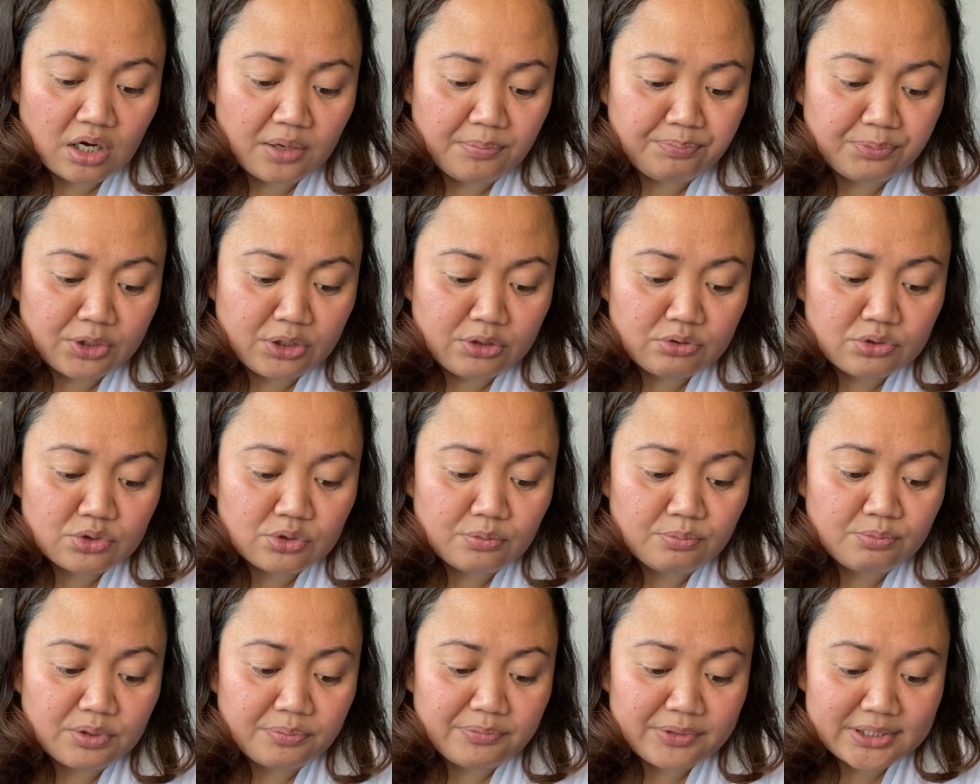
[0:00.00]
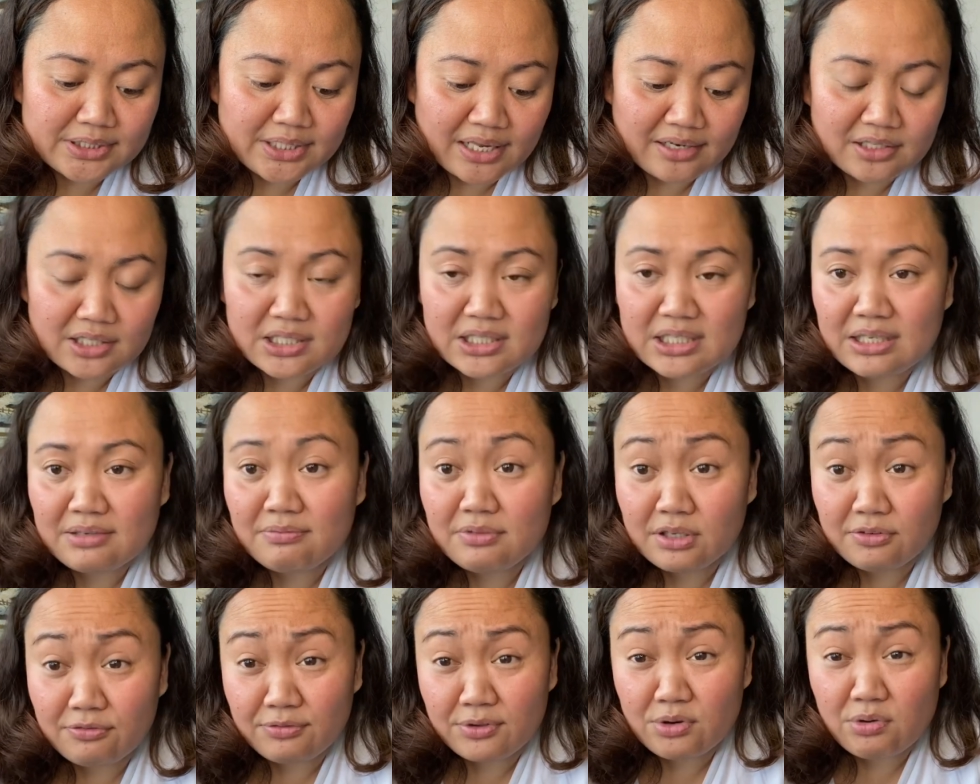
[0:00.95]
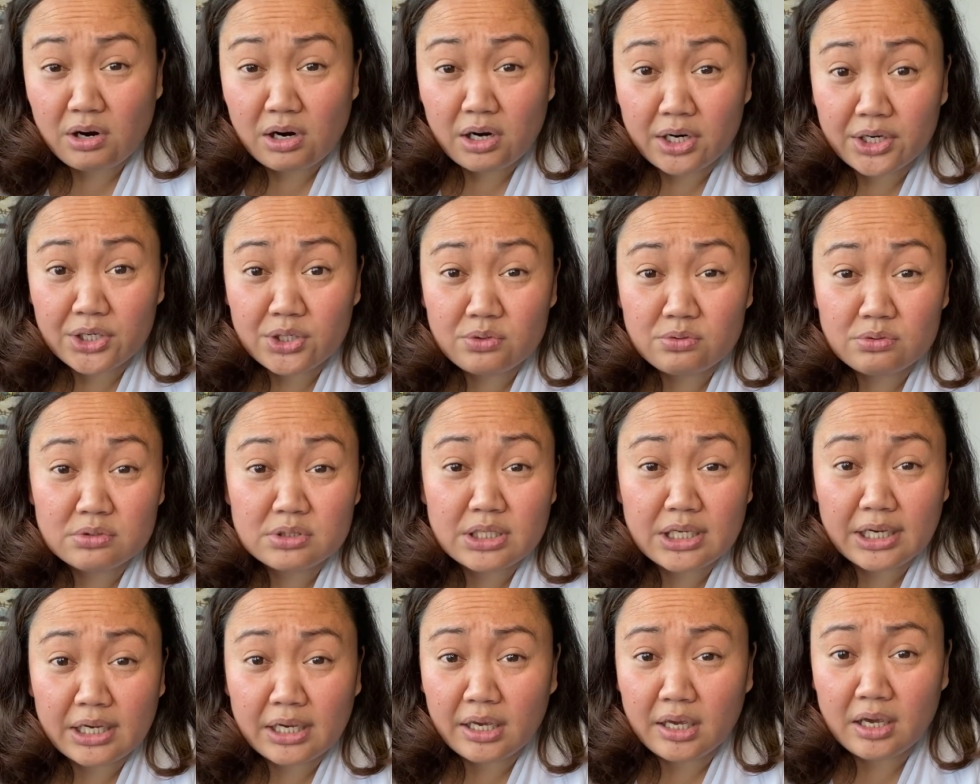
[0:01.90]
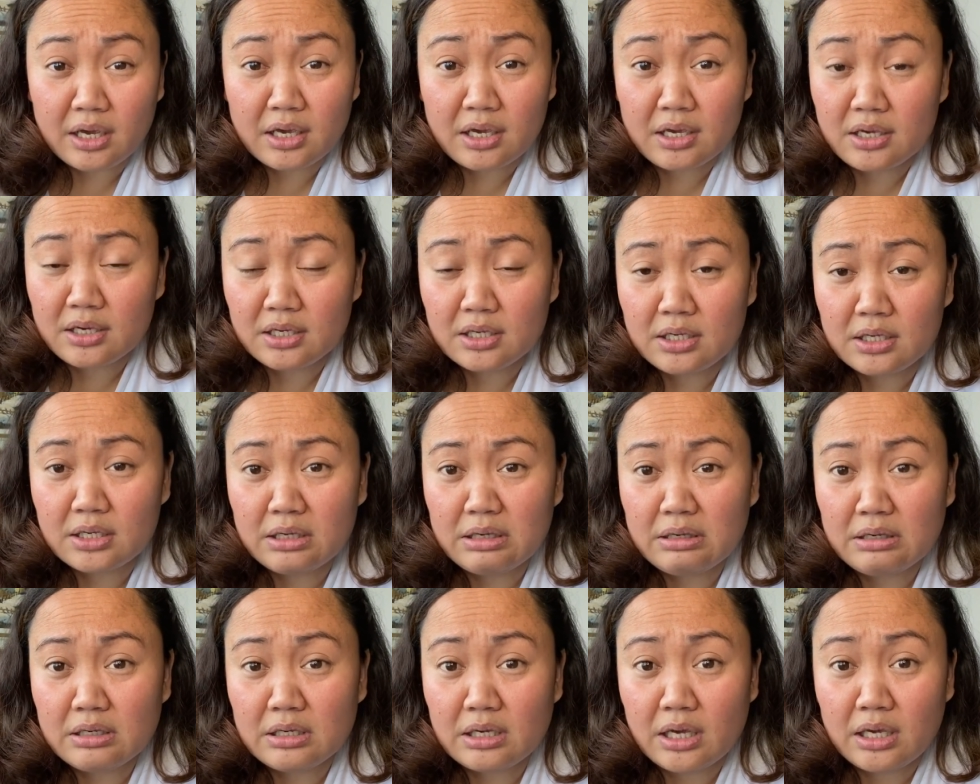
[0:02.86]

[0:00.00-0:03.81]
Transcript: Use of representative if you are using a